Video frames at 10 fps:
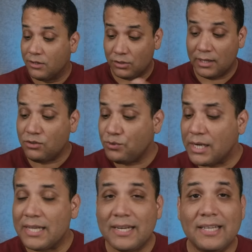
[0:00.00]
So that's
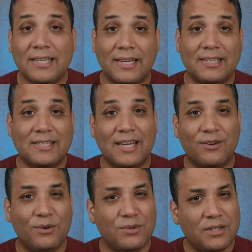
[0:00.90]
really neat that it's got
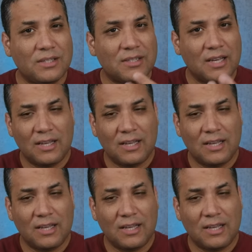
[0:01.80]
all these